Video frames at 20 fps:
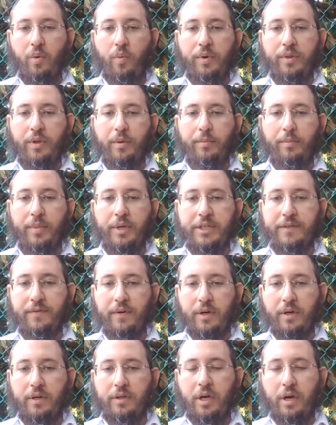with the
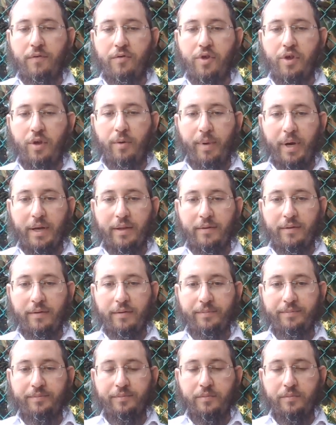mitzvah of Shabbat.